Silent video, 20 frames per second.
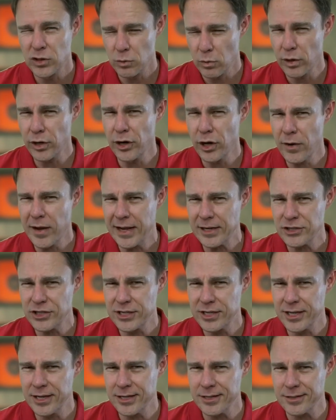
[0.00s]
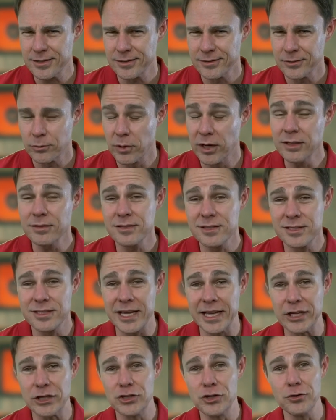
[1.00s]
want to know how she did it? Well,
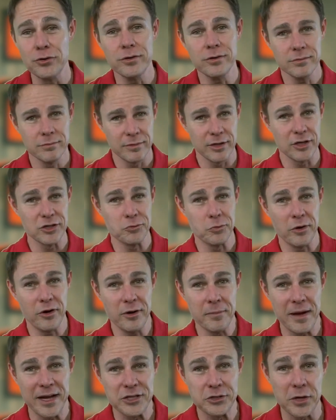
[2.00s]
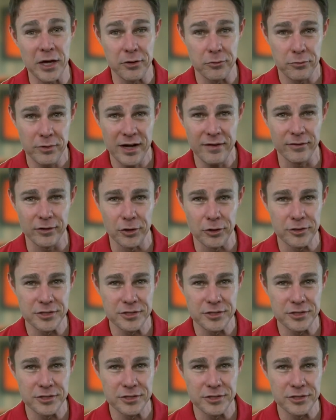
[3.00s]
stay tuned because we're about to unravel her